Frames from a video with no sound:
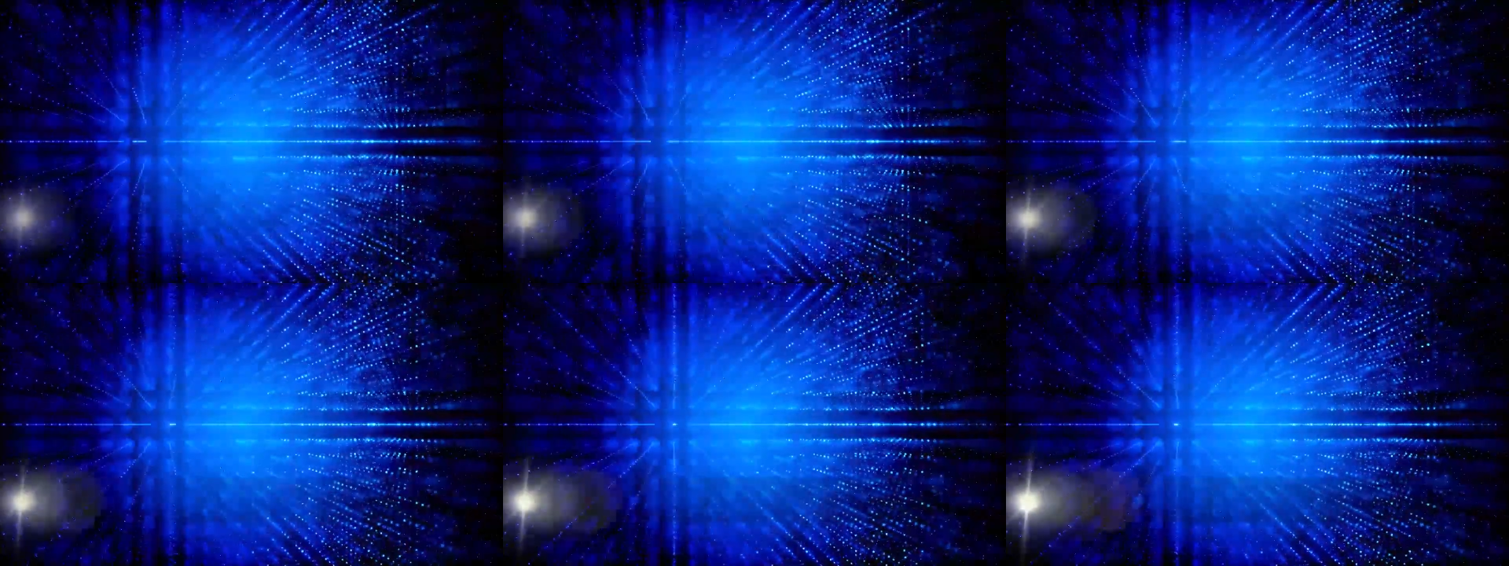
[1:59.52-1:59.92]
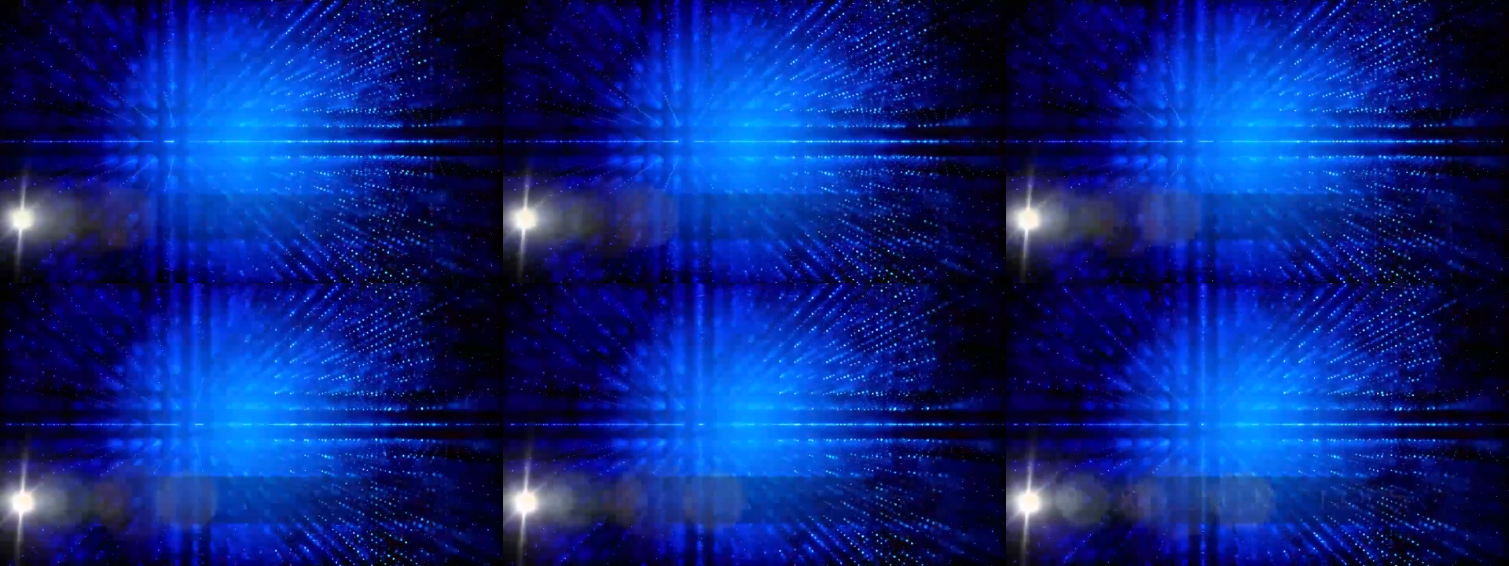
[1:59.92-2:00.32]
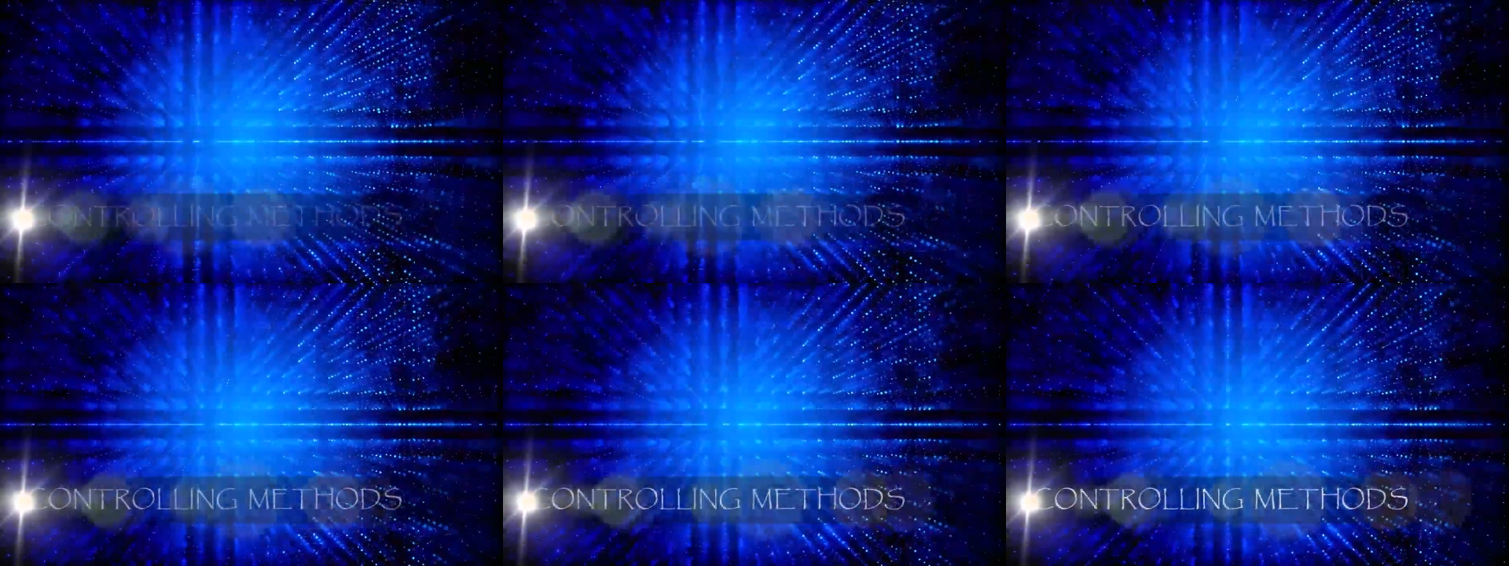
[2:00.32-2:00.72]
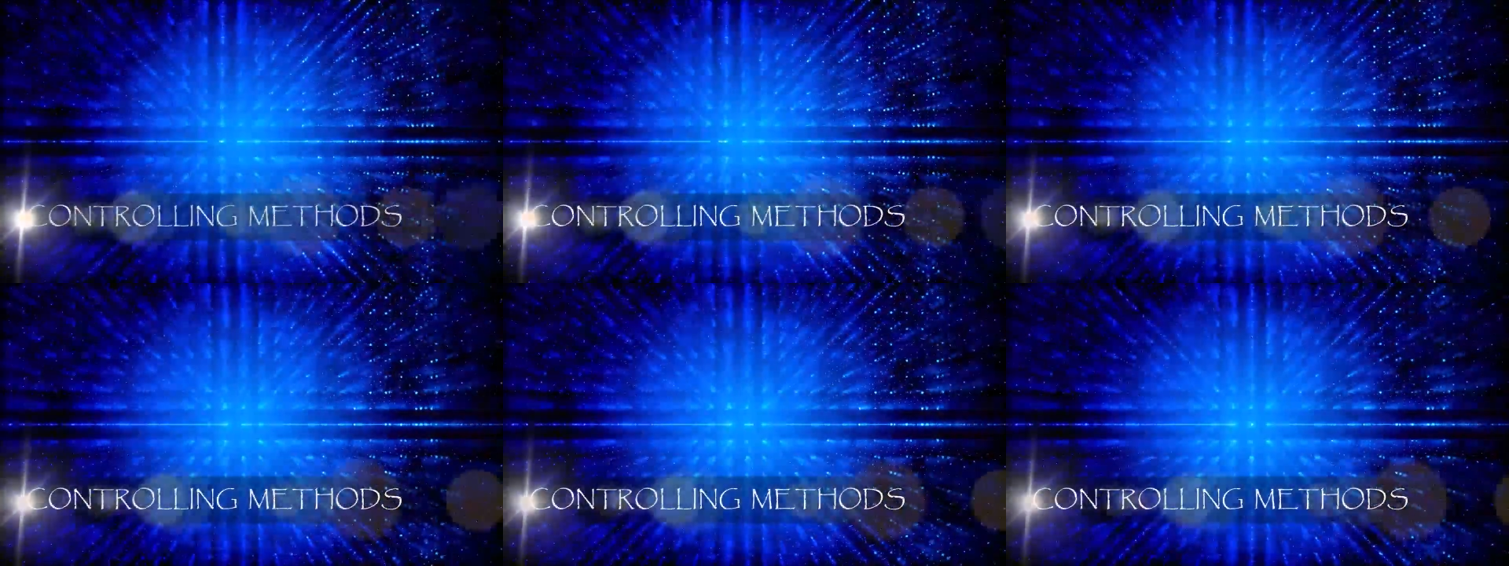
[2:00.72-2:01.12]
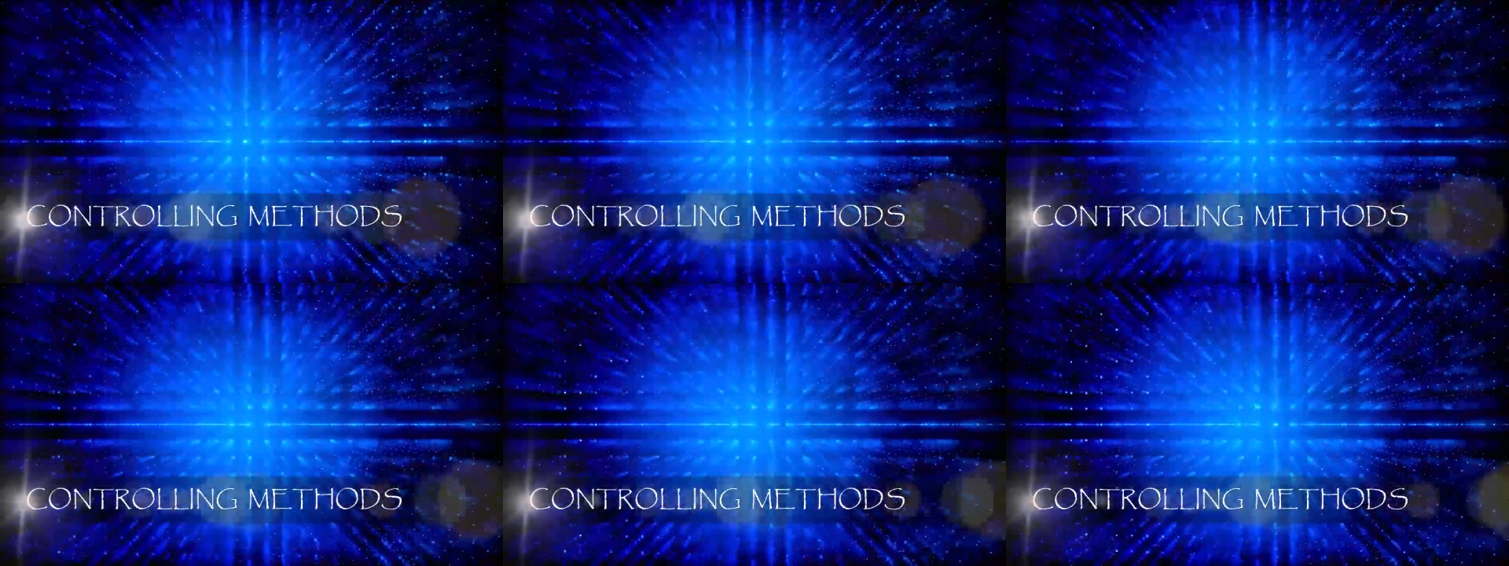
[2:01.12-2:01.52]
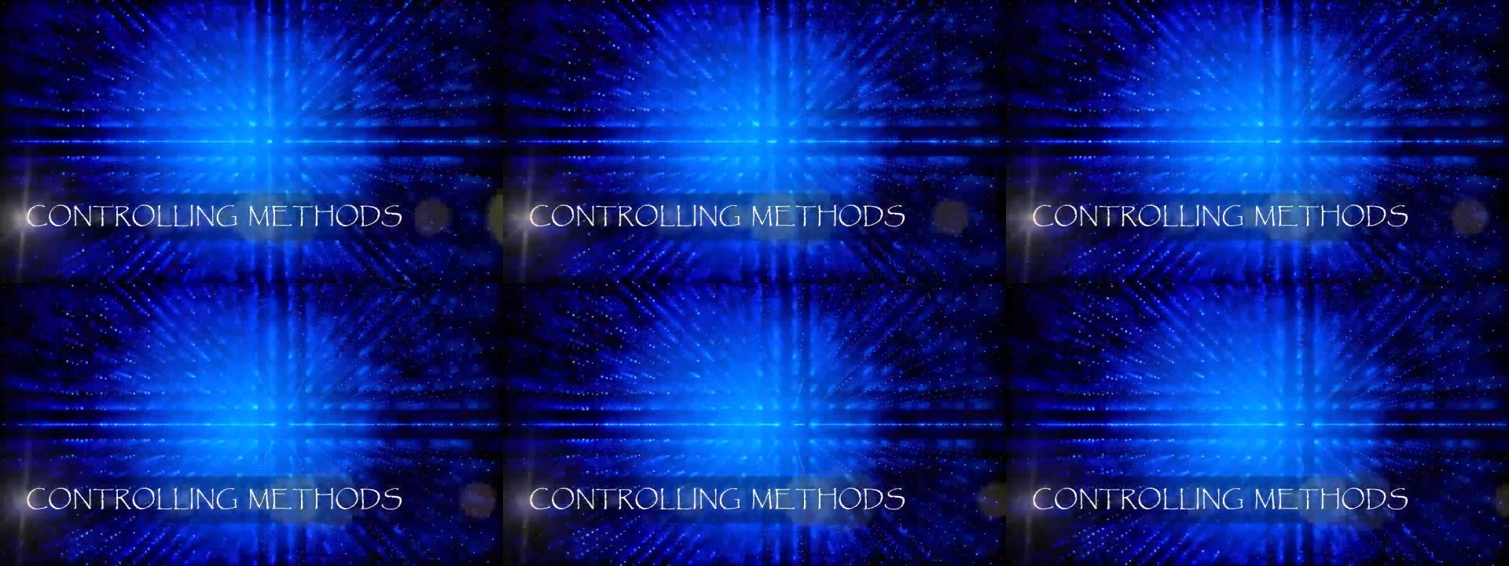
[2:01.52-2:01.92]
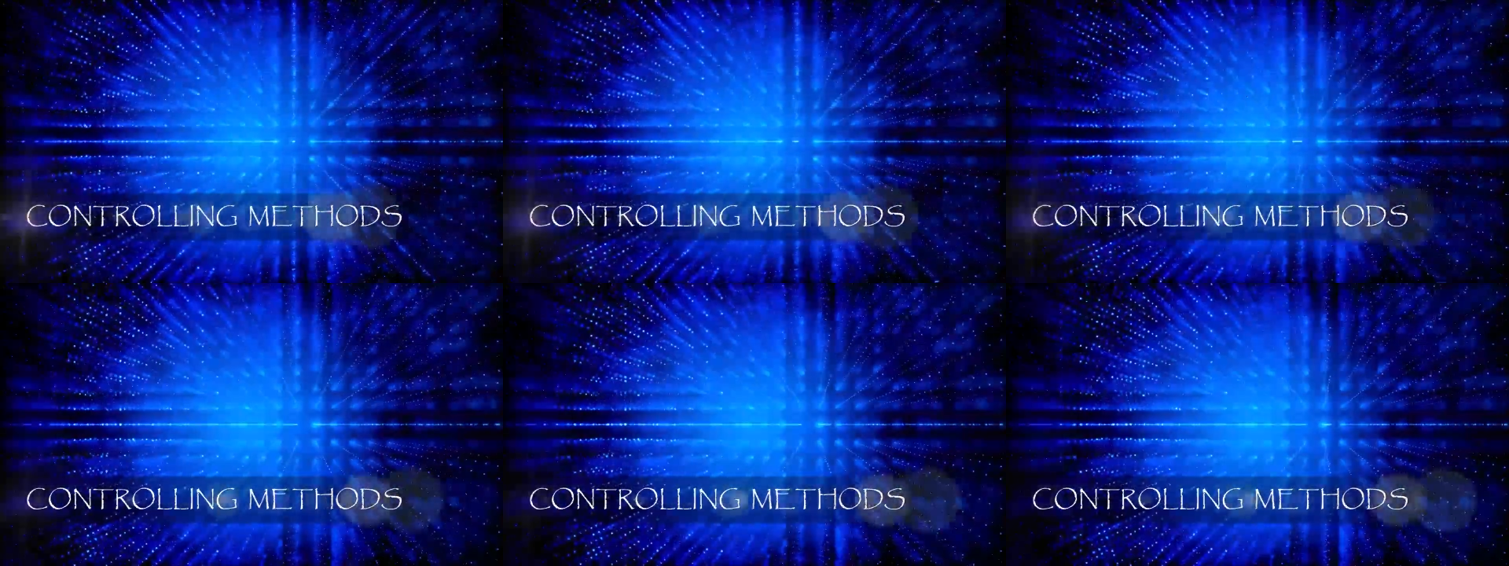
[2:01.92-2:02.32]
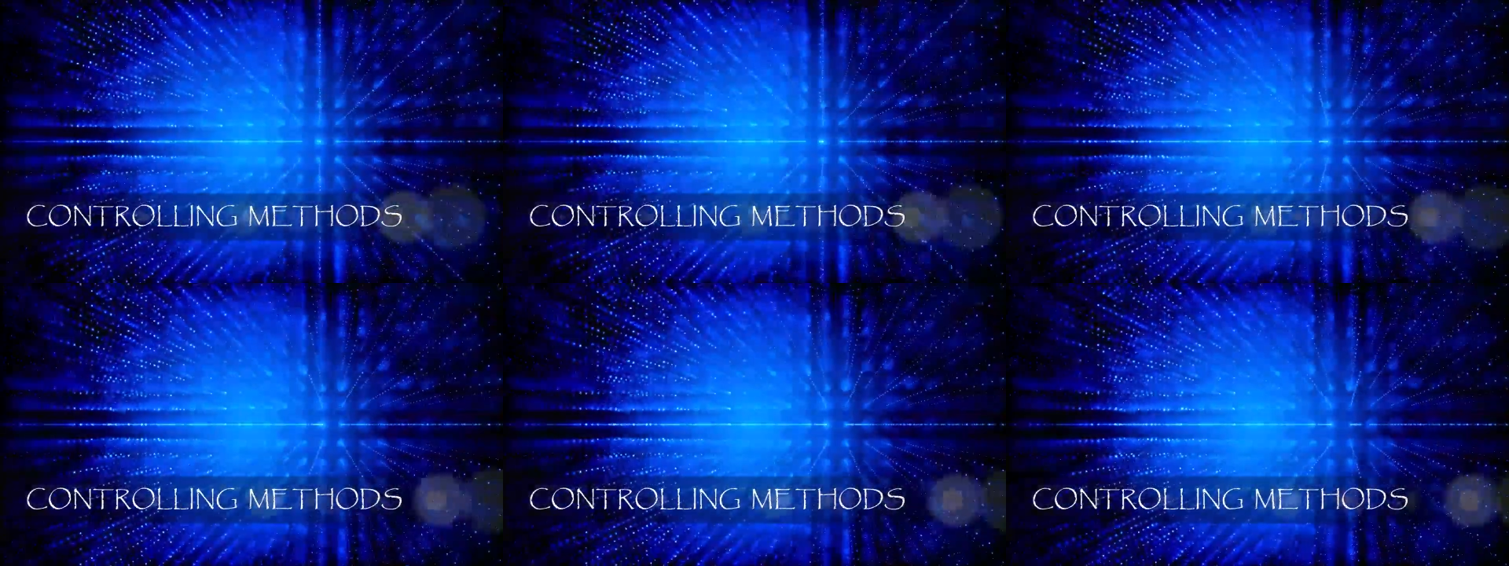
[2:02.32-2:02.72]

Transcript: No face is visible, so there are no lips to read.